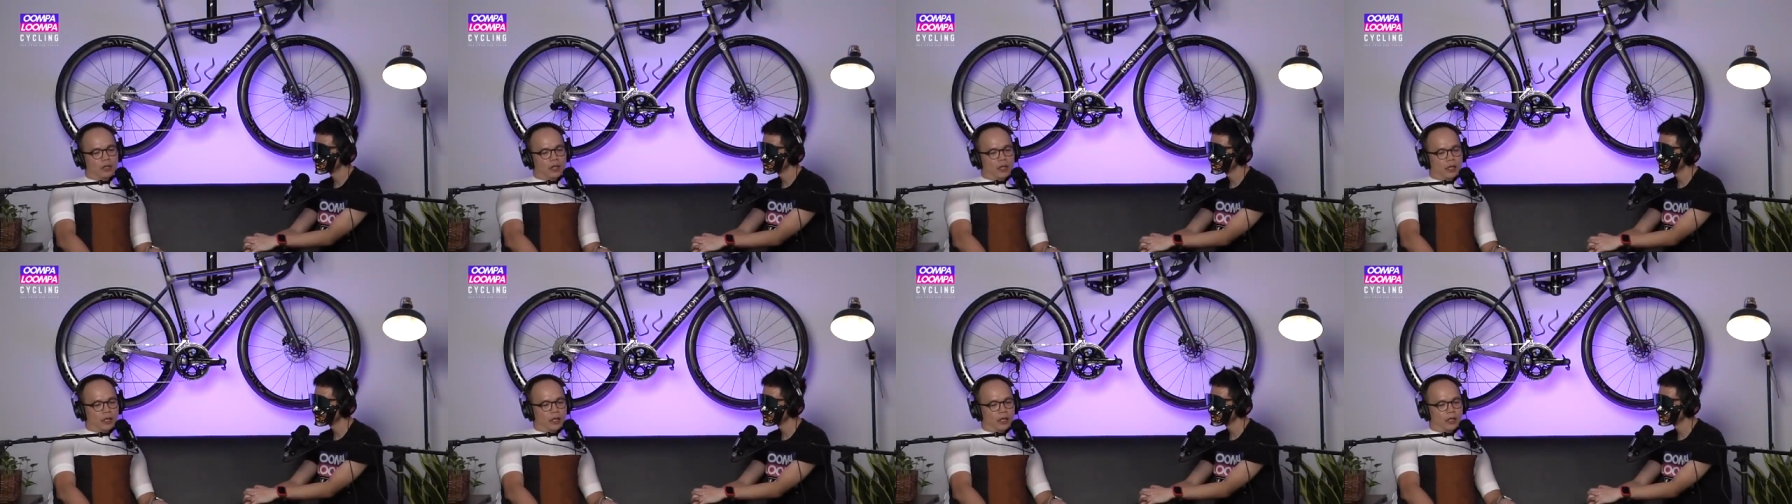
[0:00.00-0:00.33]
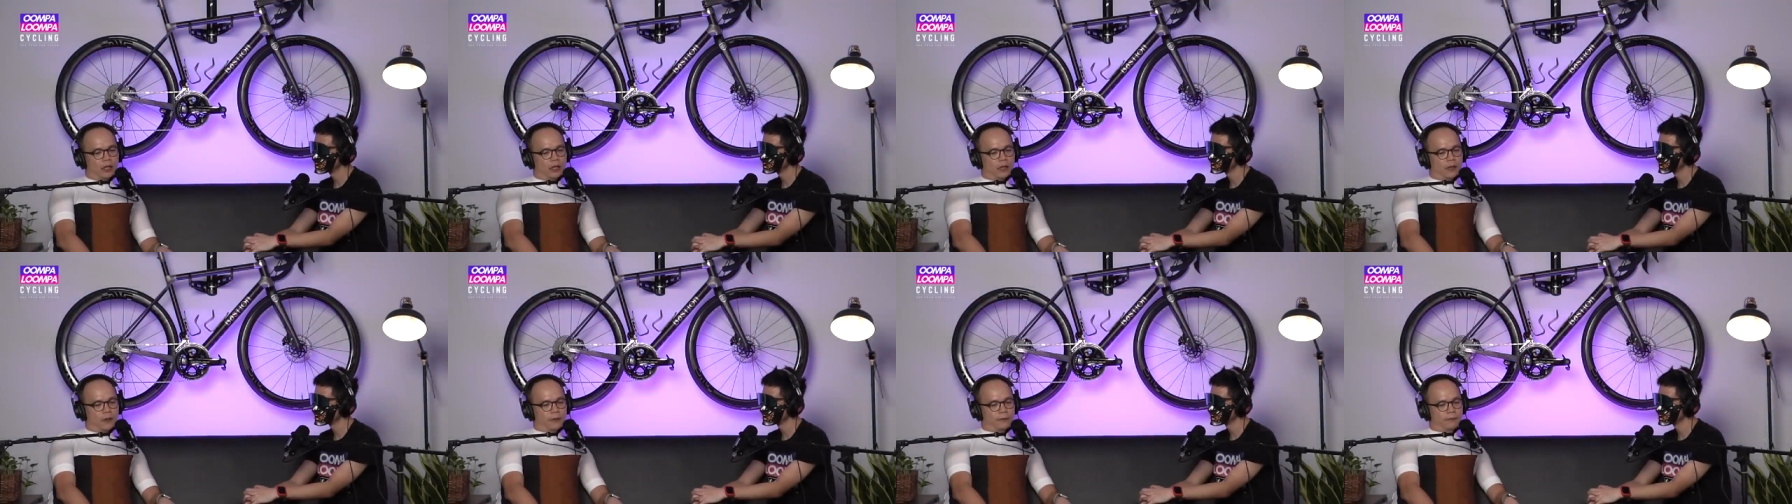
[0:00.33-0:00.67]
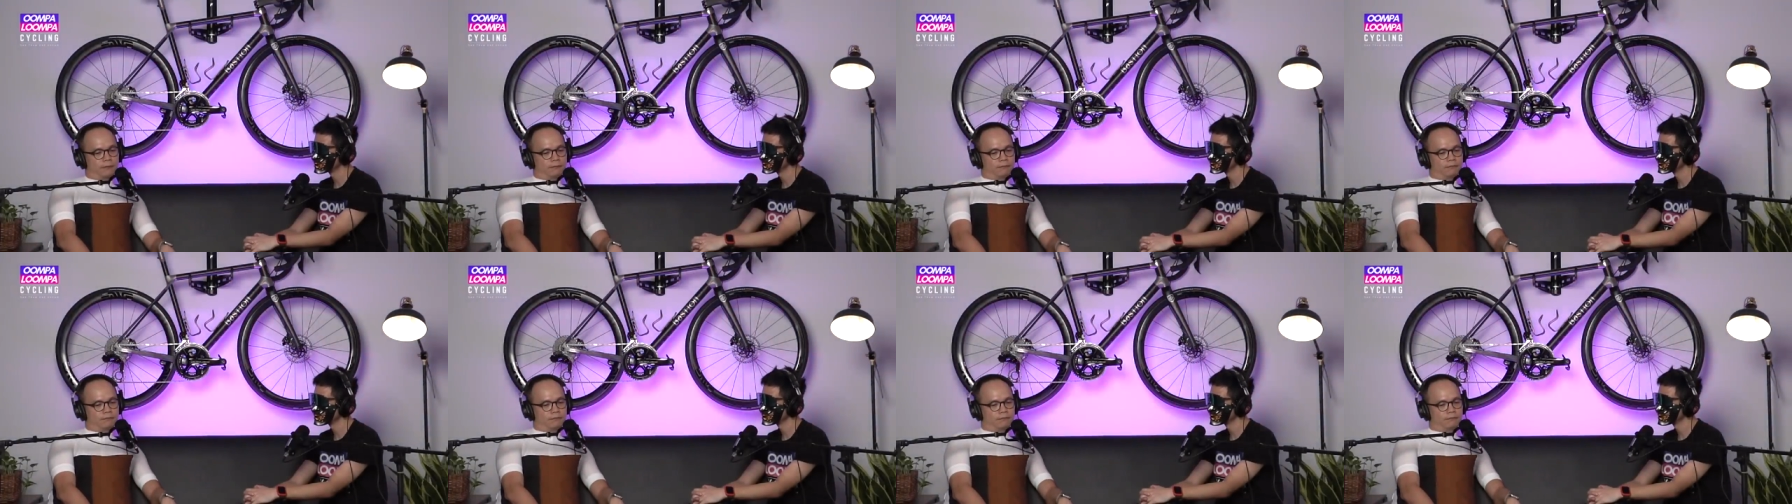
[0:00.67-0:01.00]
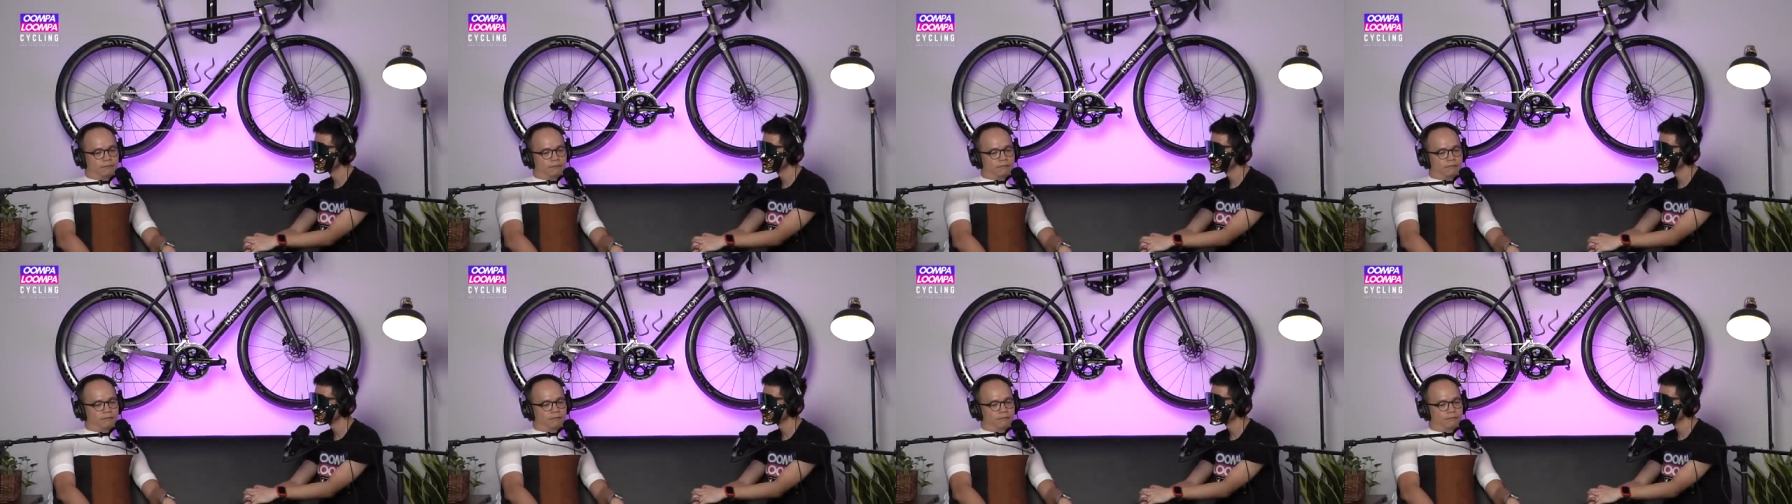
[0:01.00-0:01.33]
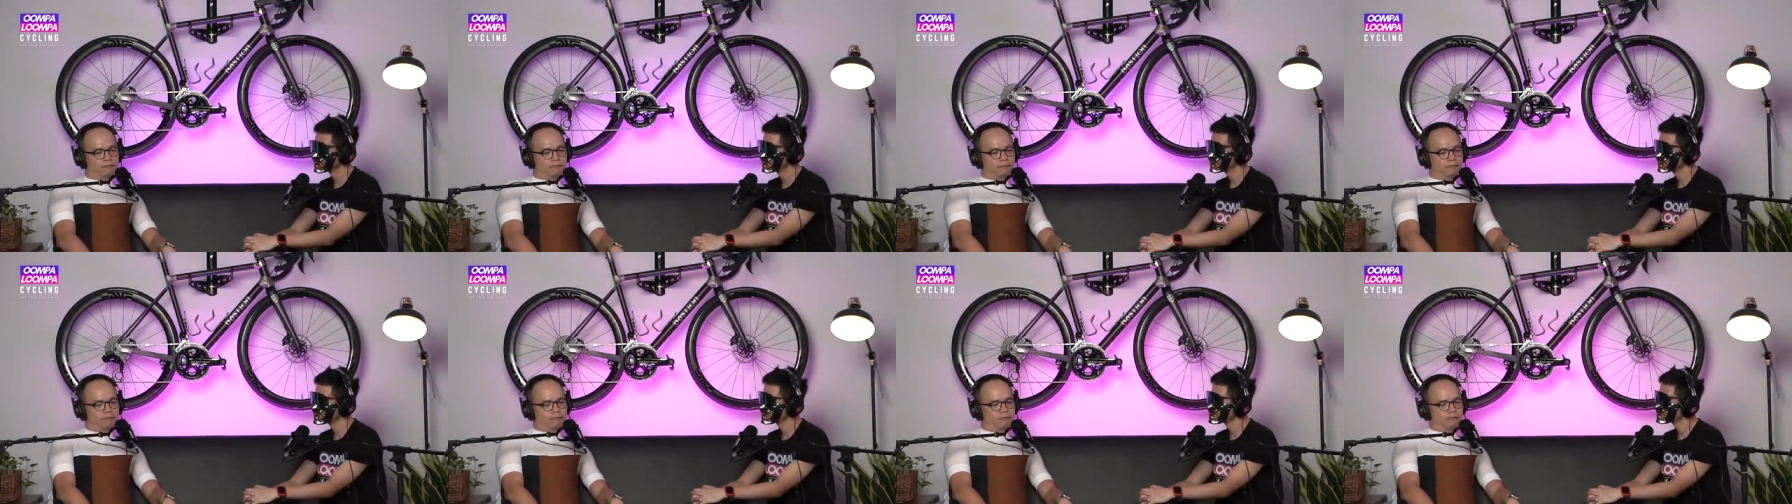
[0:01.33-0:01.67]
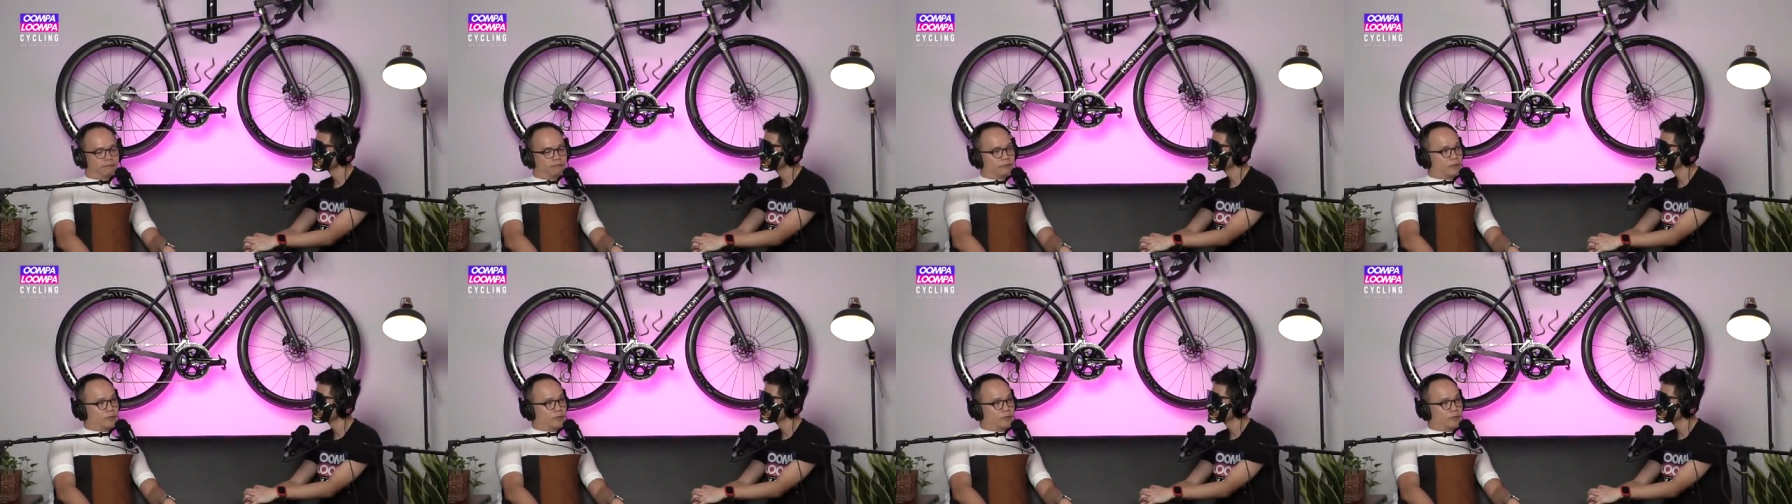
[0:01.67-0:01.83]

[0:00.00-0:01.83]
Um,